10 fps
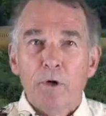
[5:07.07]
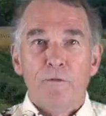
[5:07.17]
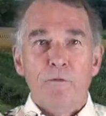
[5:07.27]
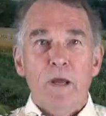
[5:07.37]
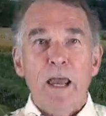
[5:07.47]

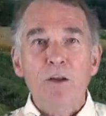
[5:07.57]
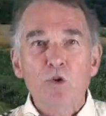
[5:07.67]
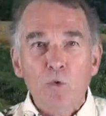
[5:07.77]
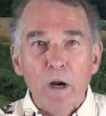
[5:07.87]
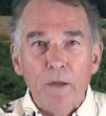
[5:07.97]
of hedge
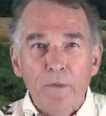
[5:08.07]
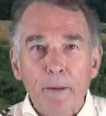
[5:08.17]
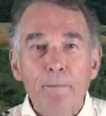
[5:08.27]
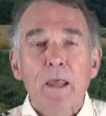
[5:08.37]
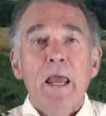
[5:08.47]
around
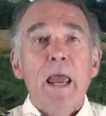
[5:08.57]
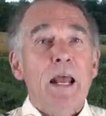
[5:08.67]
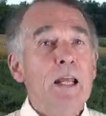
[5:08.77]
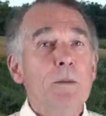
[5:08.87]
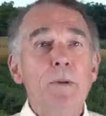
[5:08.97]
them,
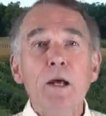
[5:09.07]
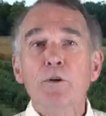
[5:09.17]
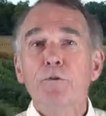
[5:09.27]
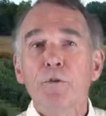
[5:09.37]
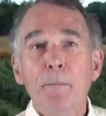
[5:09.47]
and he'd be out
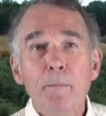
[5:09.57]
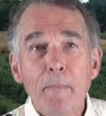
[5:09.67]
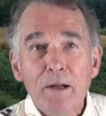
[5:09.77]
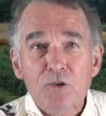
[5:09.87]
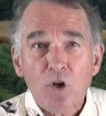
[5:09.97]
there for
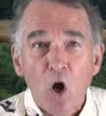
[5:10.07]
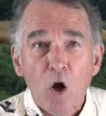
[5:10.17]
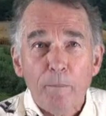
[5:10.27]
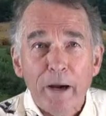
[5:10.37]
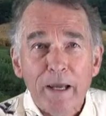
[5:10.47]
months
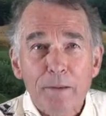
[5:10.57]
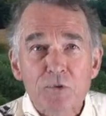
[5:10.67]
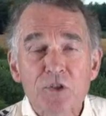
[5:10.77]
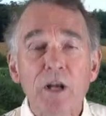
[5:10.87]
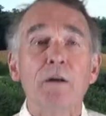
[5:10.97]
all by
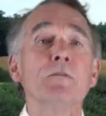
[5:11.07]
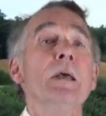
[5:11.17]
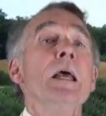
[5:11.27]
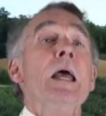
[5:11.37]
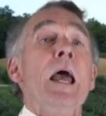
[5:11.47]
himself.
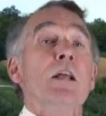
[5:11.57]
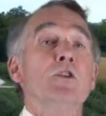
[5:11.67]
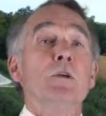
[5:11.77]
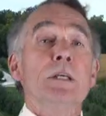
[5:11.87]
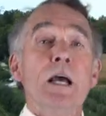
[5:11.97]
And
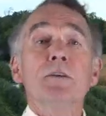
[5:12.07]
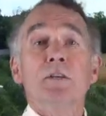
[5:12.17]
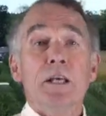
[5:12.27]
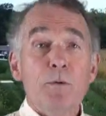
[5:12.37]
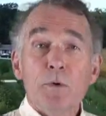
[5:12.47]
so, yes,
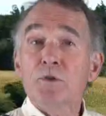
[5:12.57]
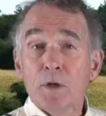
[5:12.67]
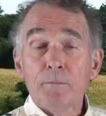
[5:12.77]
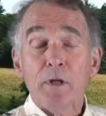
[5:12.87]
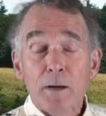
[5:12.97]
he would
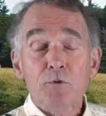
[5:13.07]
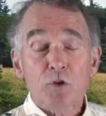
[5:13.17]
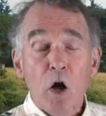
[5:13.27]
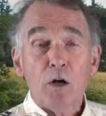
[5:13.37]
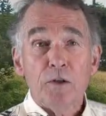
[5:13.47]
sometimes
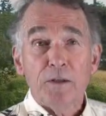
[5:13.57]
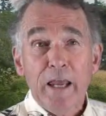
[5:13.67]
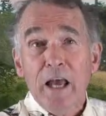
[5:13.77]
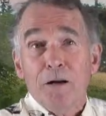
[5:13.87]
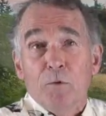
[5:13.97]
talk to
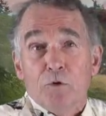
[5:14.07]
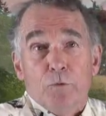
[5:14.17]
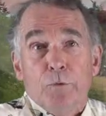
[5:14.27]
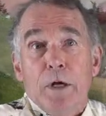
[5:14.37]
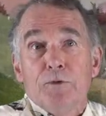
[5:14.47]
the animals.
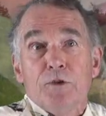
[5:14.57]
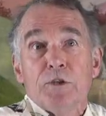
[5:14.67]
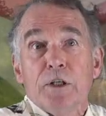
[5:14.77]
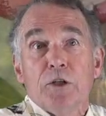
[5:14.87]
Who else is he going